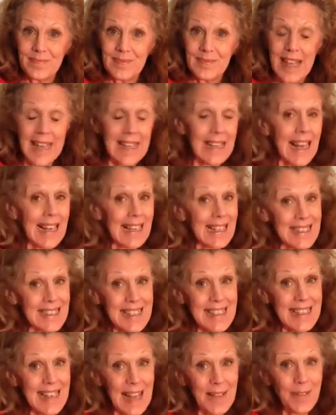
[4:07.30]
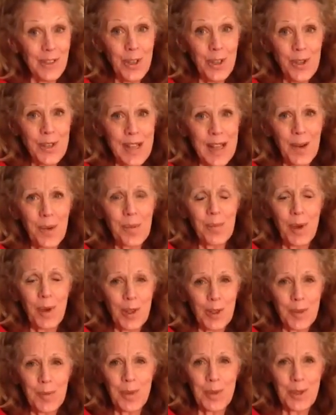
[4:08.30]
And like I said, I've used that on
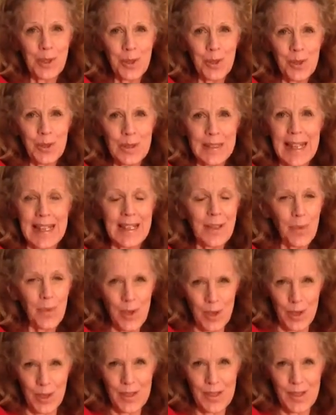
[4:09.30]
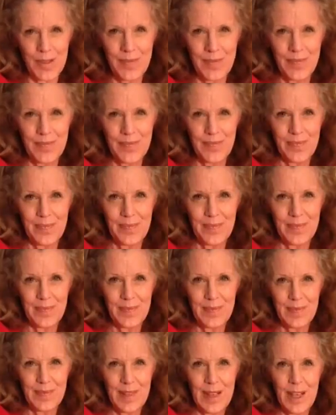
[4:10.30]
multiple children, and it works.
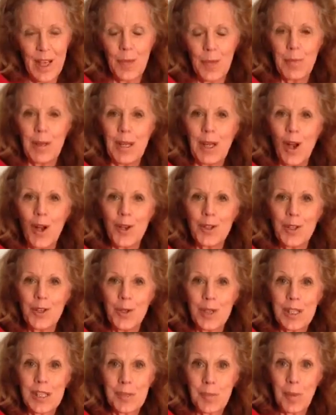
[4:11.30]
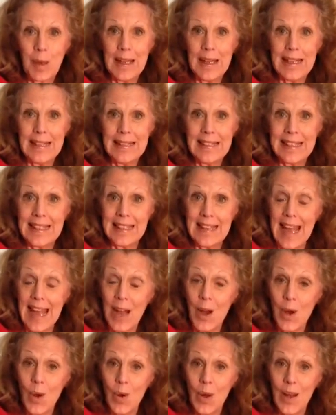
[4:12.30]
Because you explain that
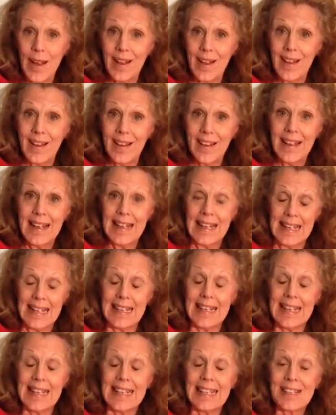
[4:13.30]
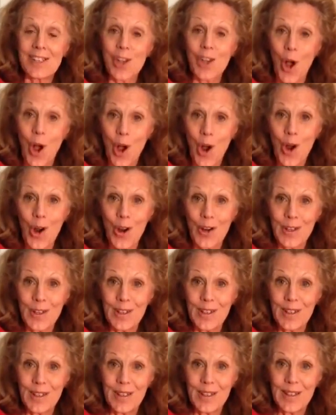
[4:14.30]
now his heart
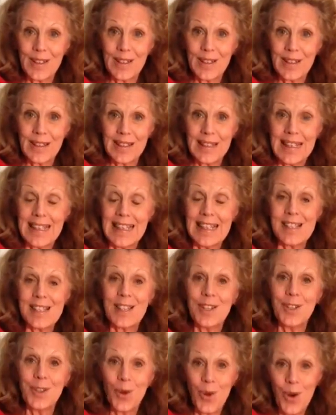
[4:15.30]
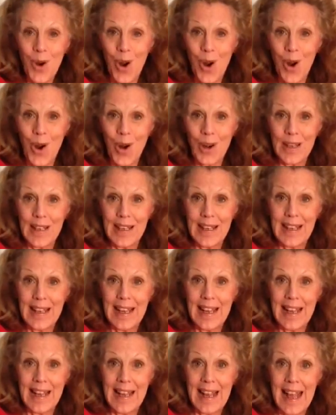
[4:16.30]
is in your heart,
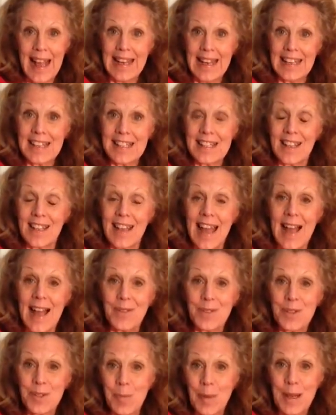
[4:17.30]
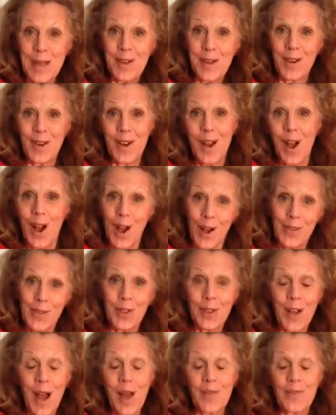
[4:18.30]
and it's the loudspeaker of your
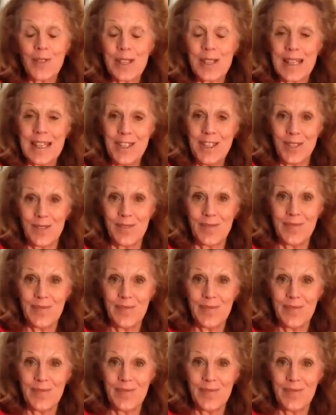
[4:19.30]
conversation.